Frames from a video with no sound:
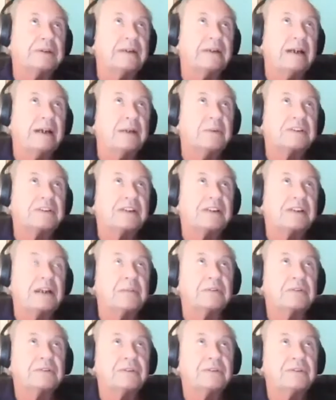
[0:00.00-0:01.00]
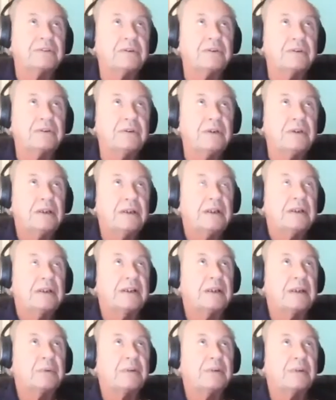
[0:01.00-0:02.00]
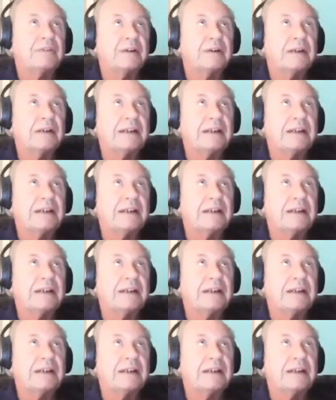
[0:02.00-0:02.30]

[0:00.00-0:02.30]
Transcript: I was able to do. They were very